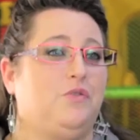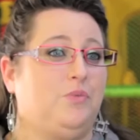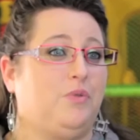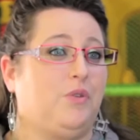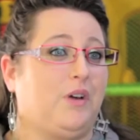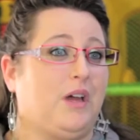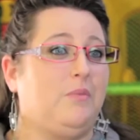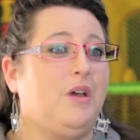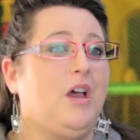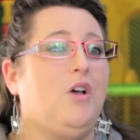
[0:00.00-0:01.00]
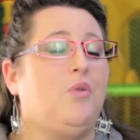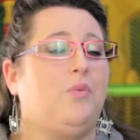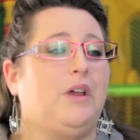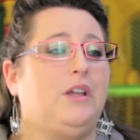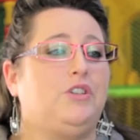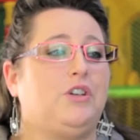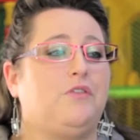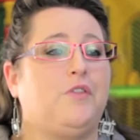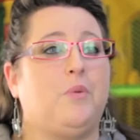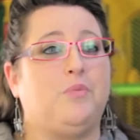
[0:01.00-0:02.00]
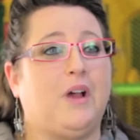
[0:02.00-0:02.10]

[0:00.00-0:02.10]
food program ranging from